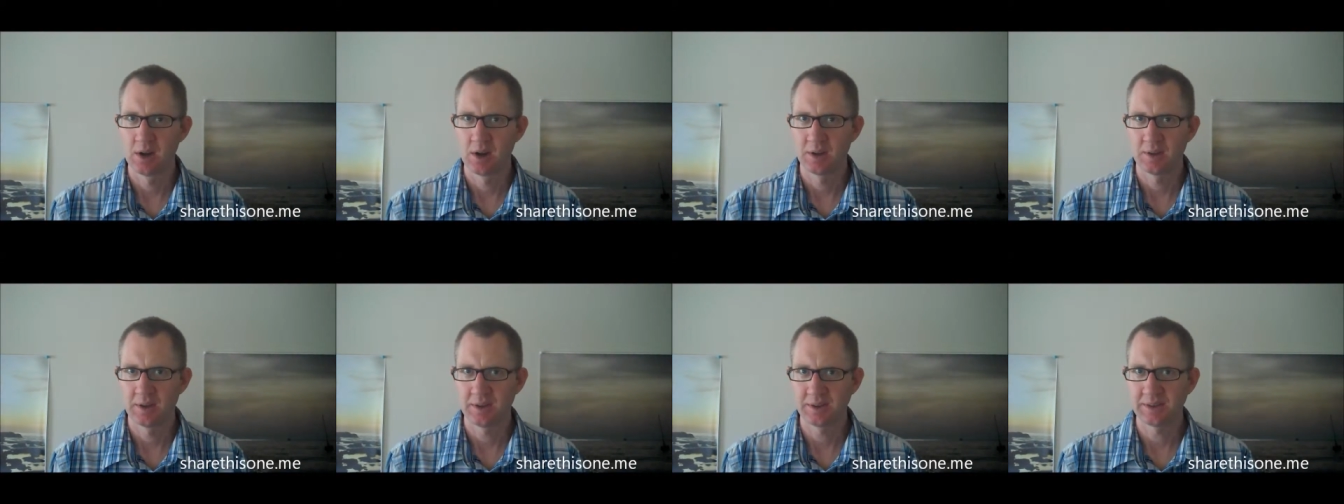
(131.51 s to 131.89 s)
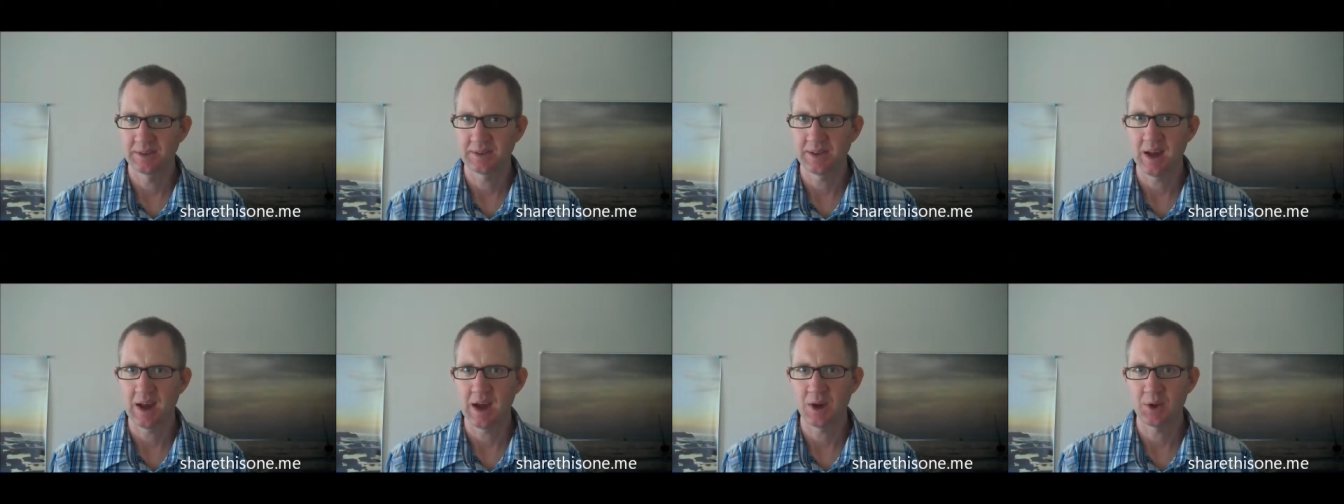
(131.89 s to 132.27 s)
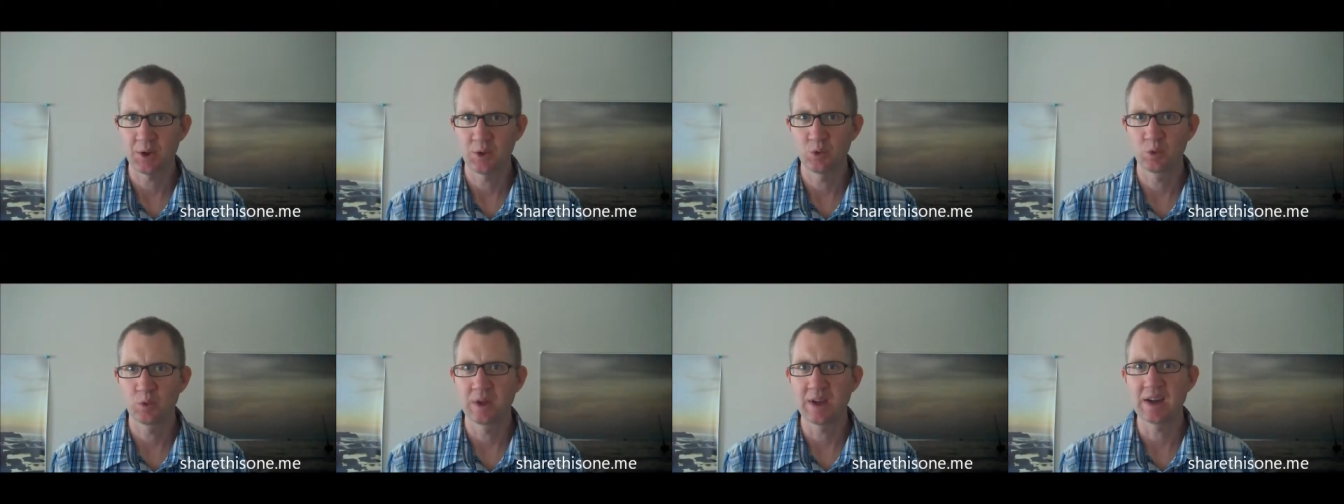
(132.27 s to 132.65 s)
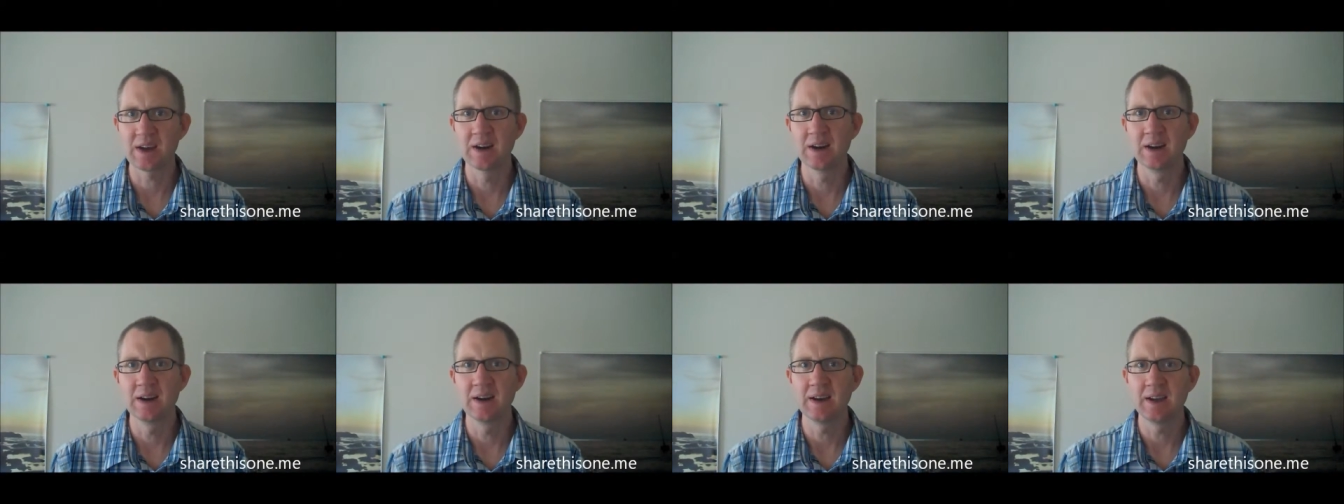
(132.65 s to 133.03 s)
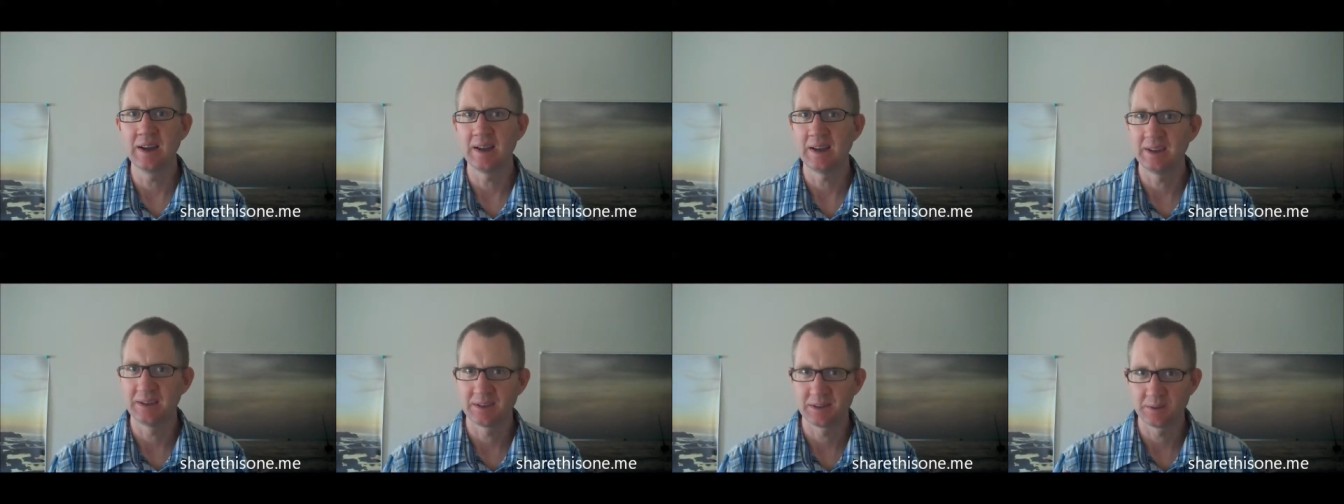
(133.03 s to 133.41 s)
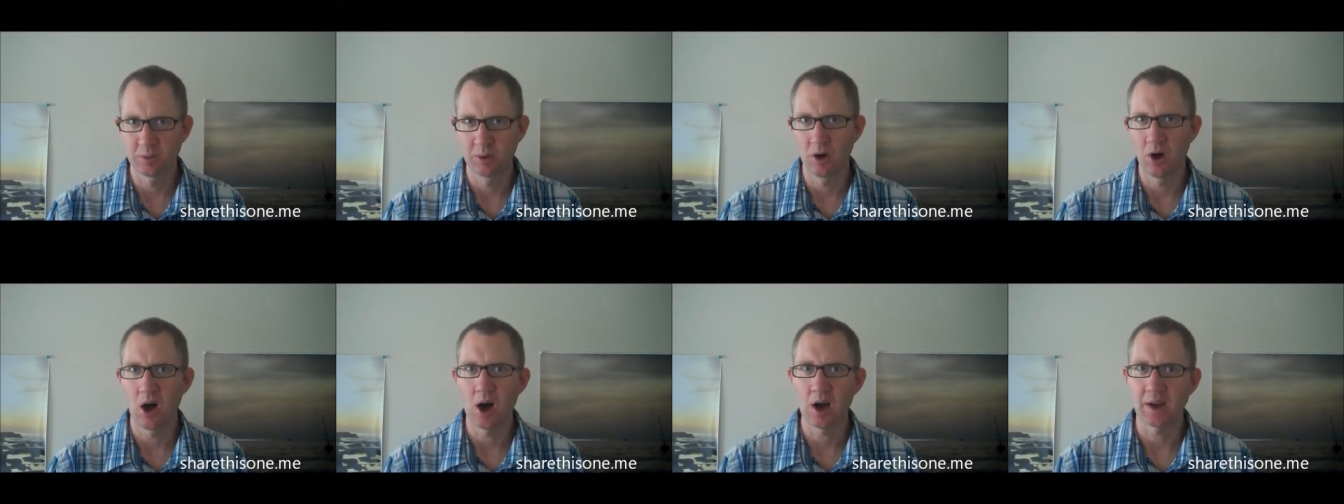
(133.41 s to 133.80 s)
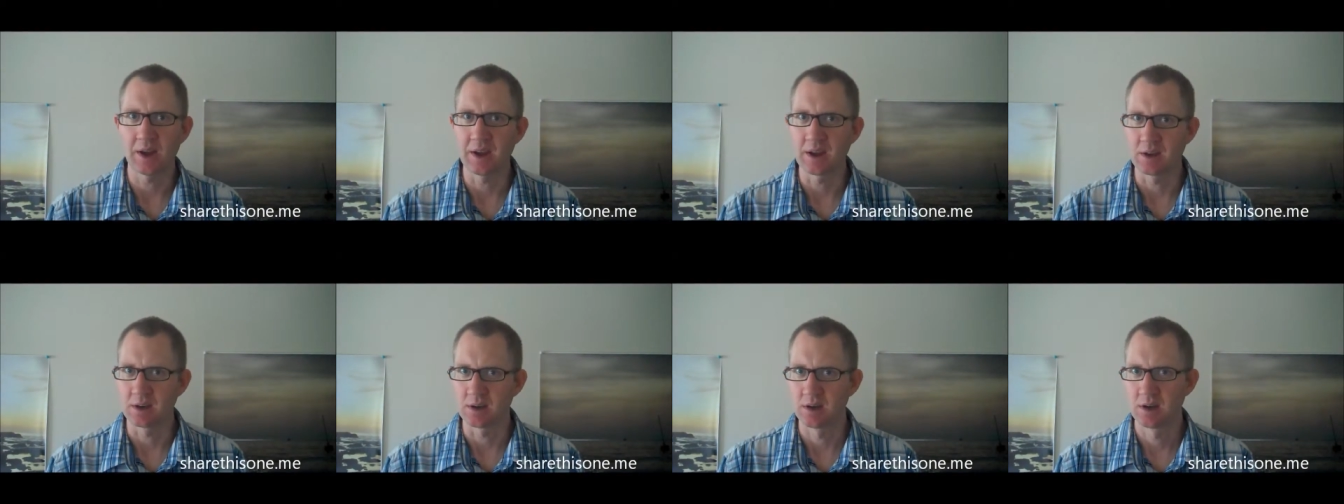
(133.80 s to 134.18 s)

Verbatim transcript: This is how you get leads blogging.